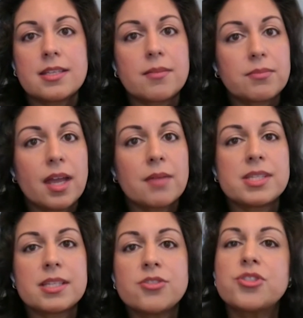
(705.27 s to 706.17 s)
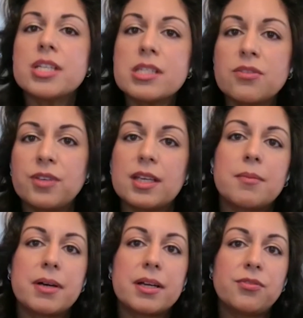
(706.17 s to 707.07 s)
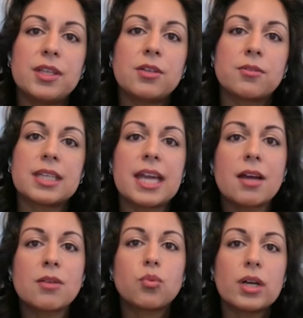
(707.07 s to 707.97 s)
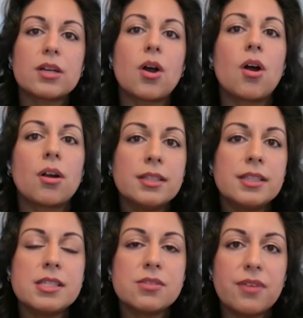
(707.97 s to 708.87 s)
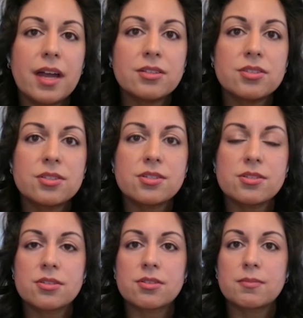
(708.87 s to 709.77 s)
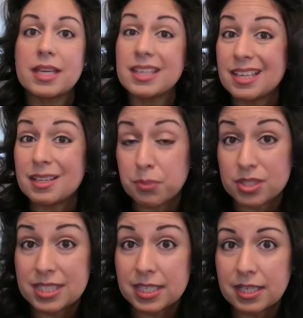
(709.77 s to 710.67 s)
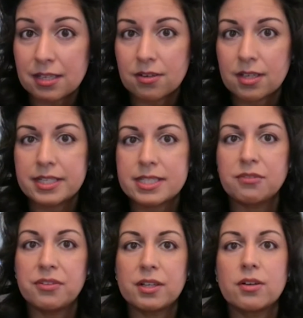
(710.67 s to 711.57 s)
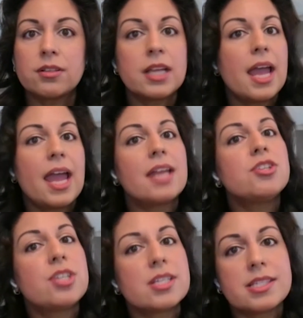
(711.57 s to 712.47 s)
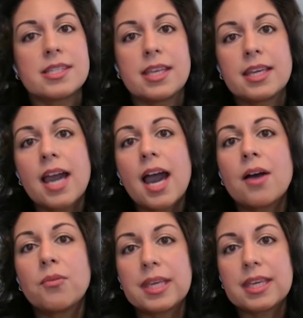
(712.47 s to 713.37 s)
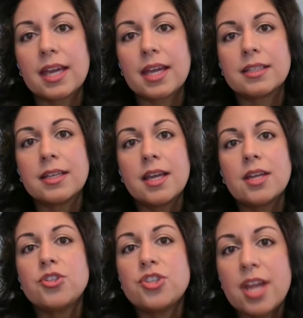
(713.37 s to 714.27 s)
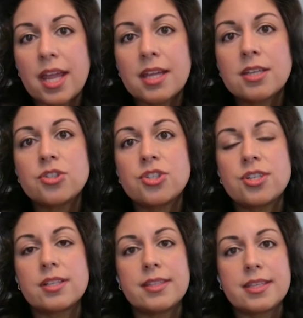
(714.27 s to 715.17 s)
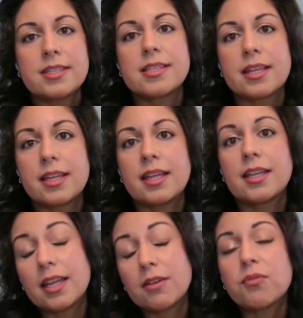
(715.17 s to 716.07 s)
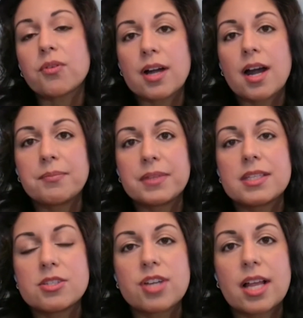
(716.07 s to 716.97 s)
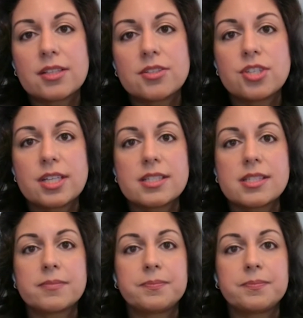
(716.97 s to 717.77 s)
Sometimes it's just about figuring out what are these factors that are making it particularly difficult and just seeing how we can change these and overcome these challenges.